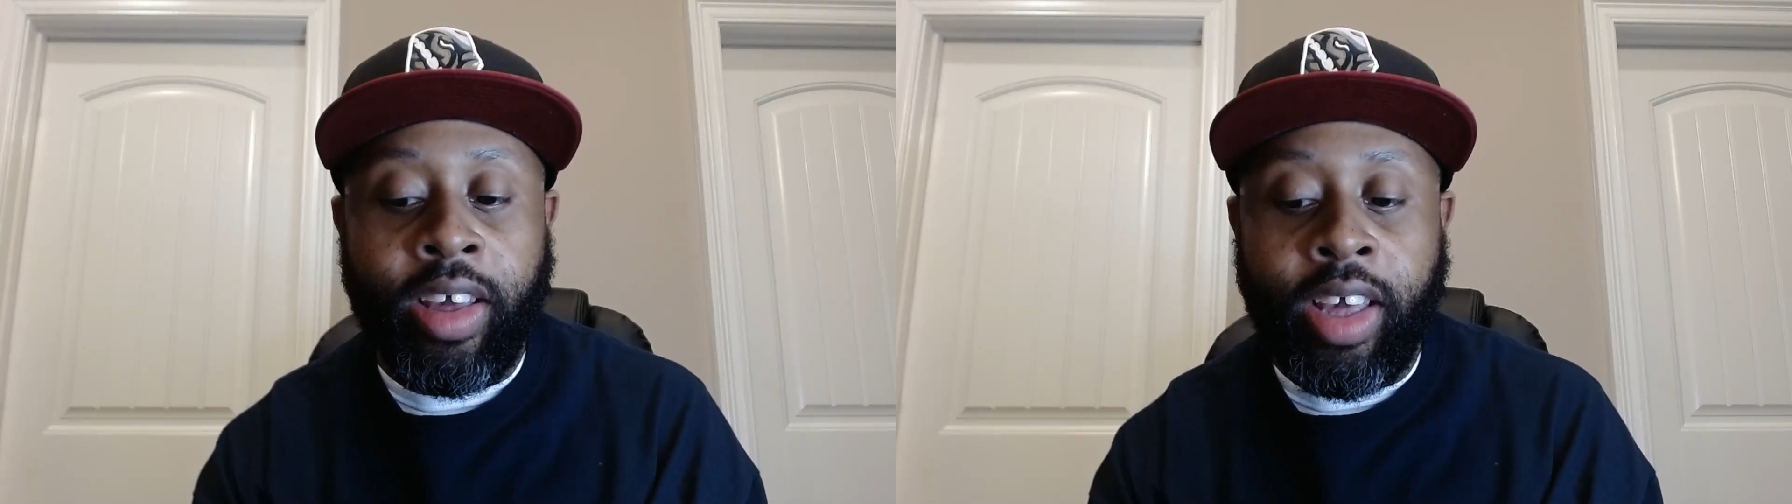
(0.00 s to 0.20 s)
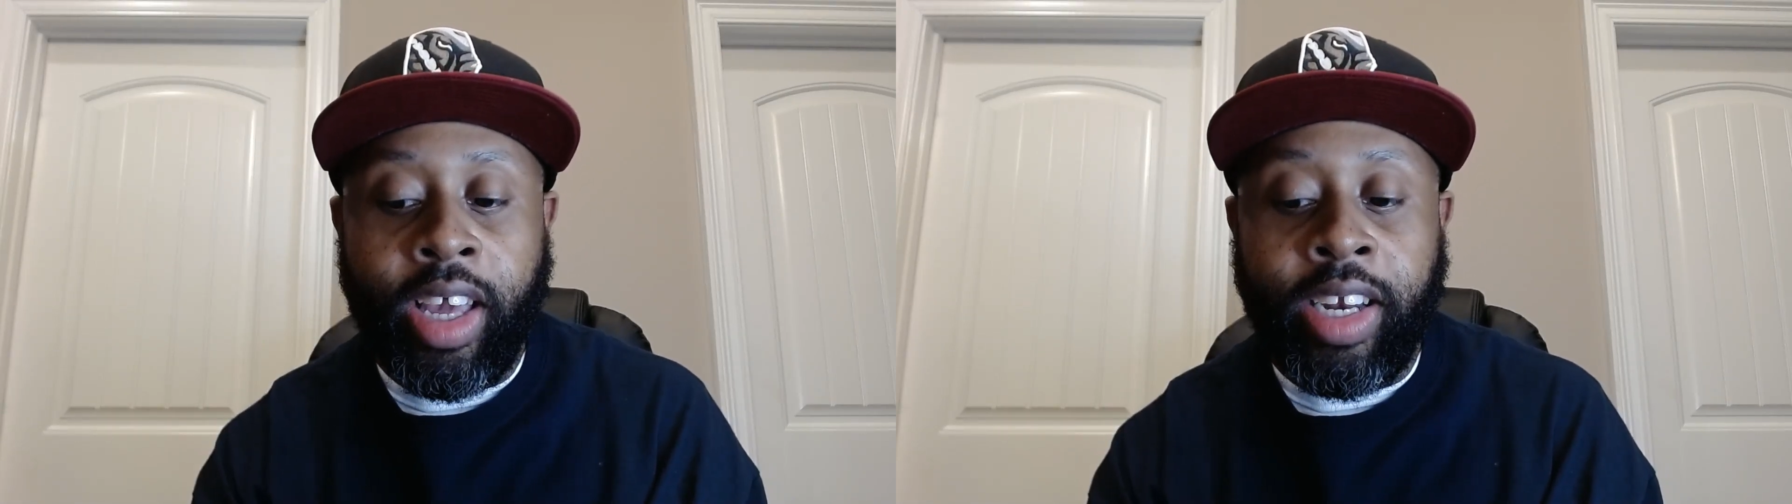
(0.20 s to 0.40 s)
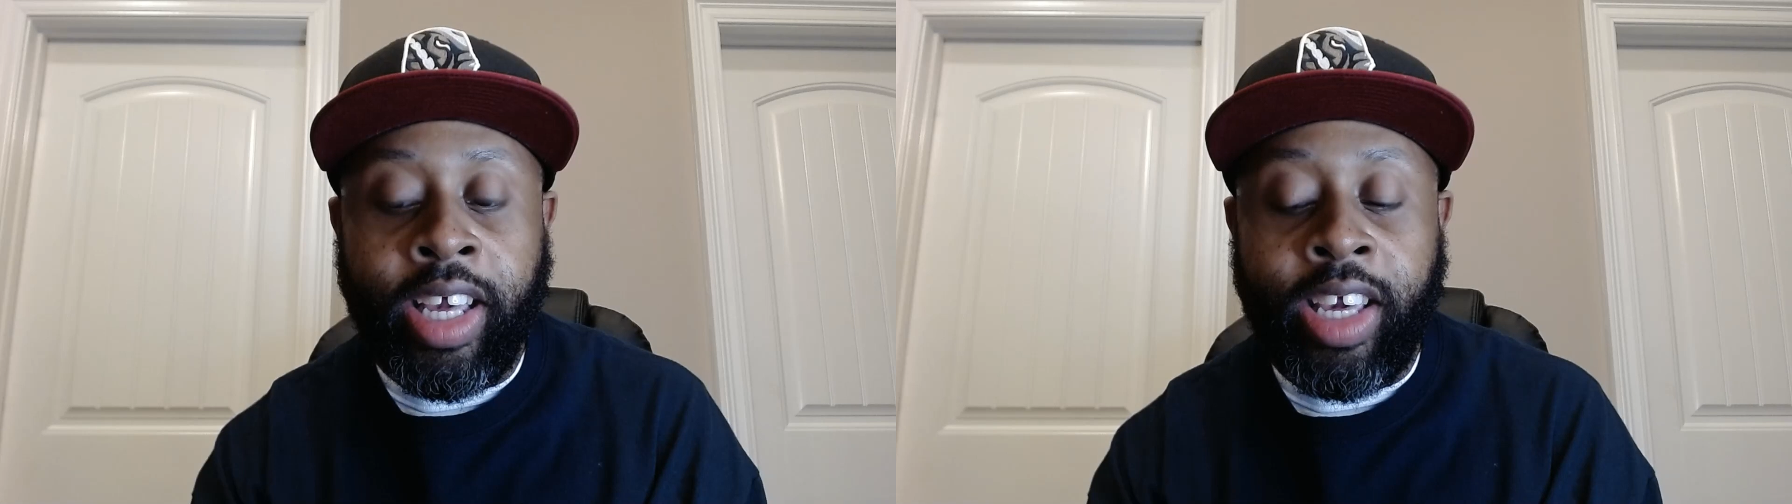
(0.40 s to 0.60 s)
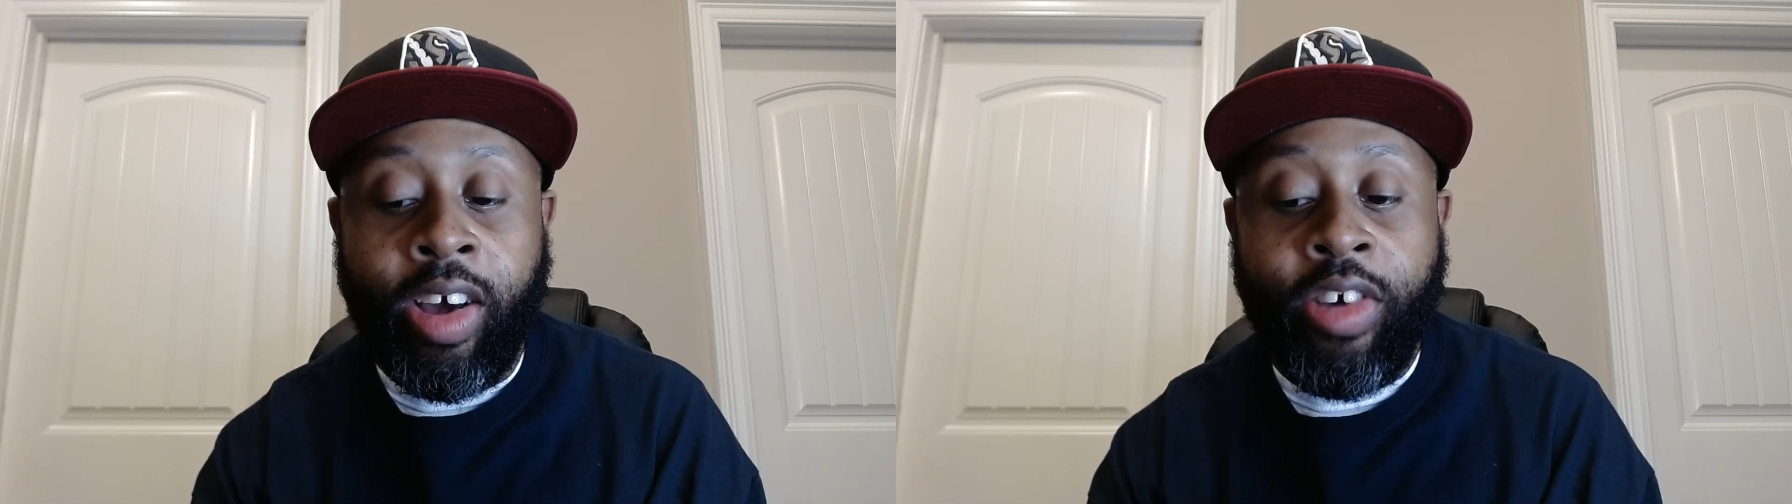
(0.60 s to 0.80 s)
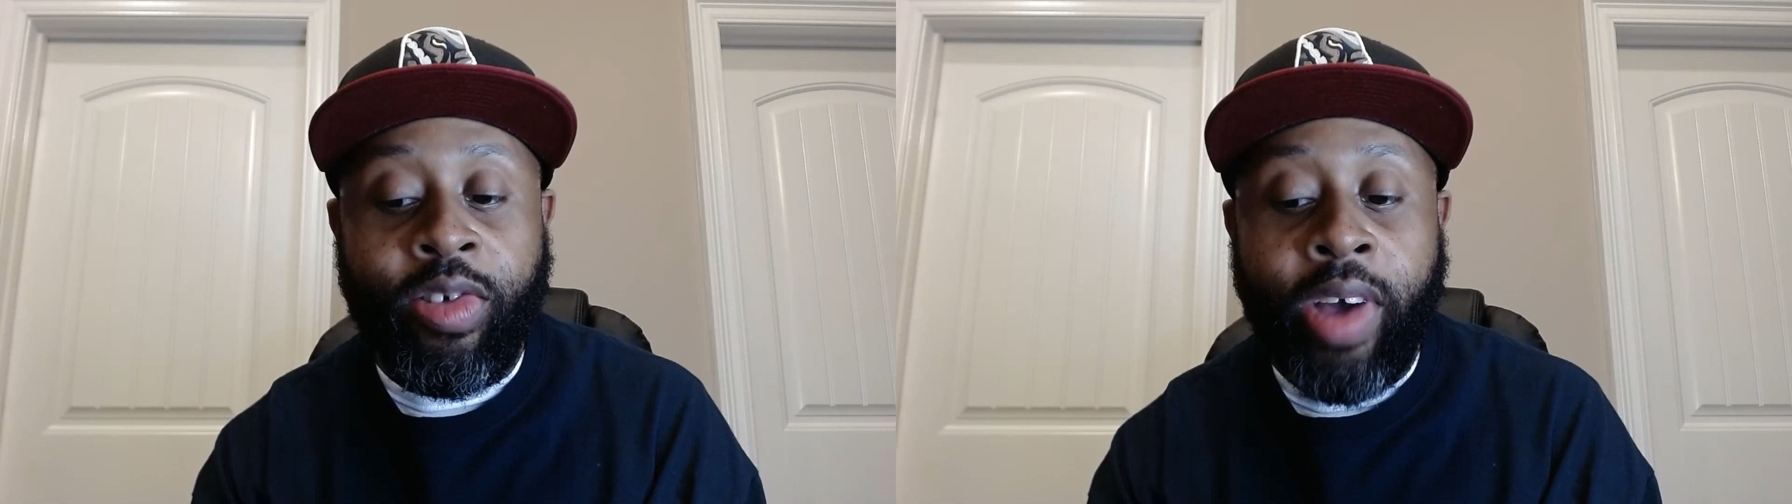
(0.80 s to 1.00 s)
And then he
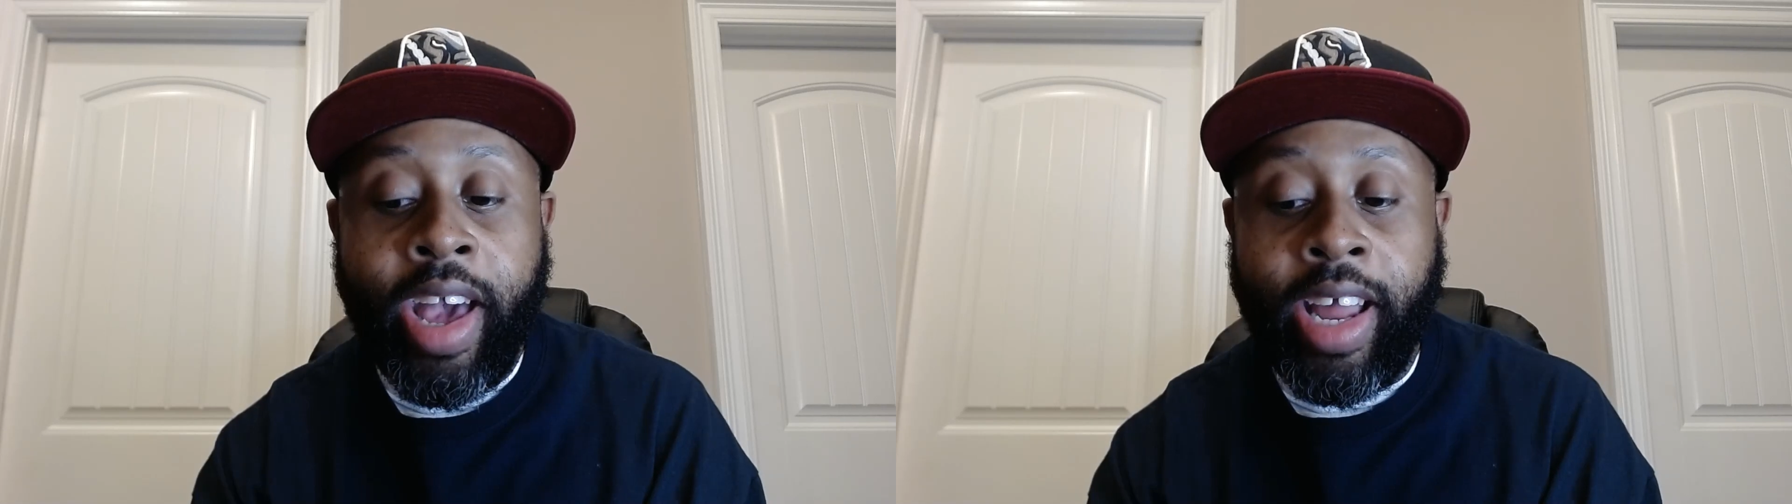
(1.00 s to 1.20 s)
also had